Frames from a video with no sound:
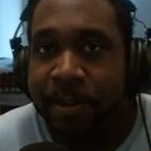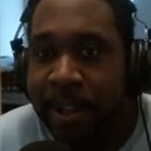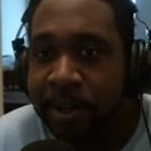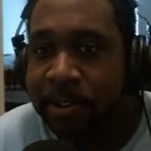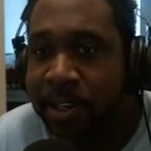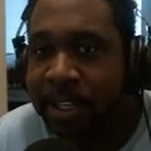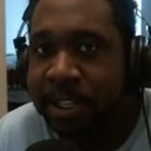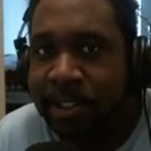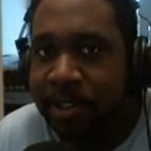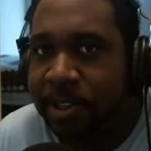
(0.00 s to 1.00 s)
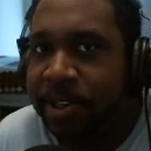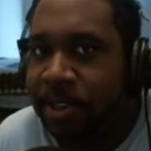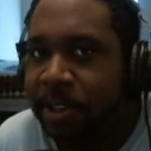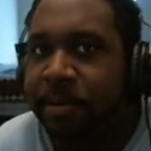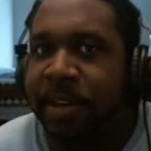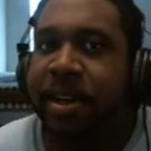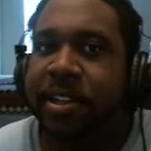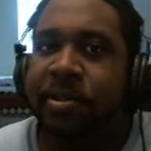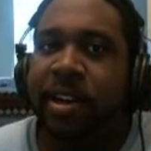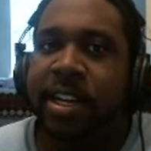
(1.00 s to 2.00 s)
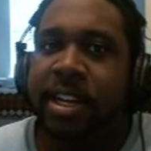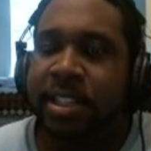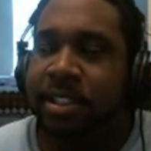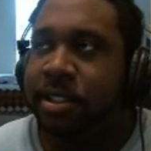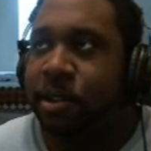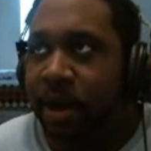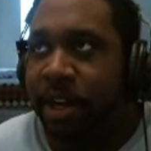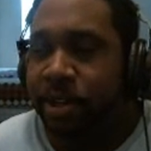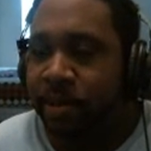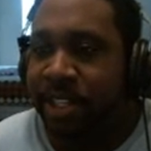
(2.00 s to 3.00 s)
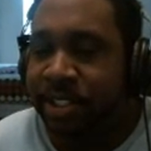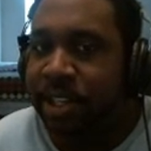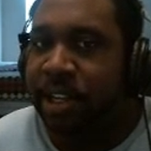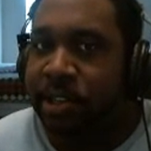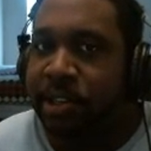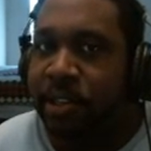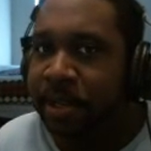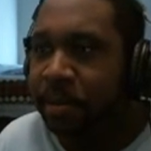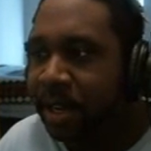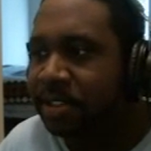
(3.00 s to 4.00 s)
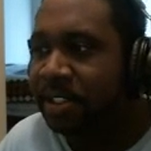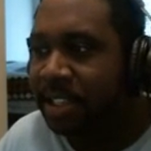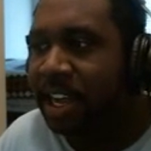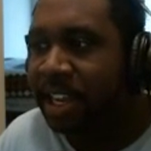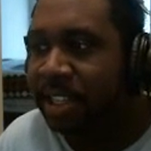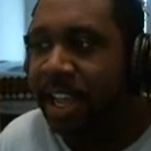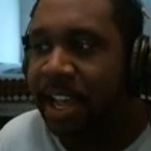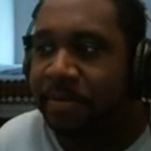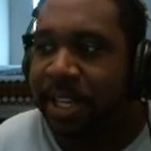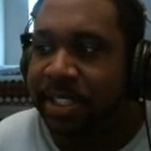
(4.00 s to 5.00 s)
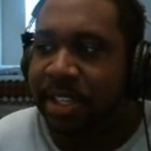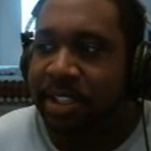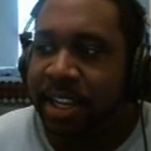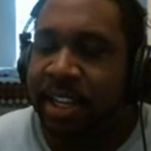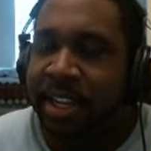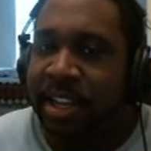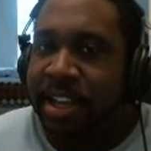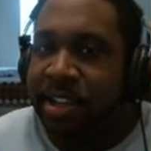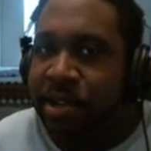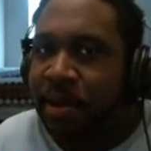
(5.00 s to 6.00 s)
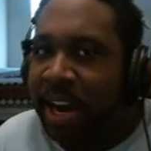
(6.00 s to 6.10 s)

that are learning it to learn a little bit about UI UX, learn a little bit about design. And basically UI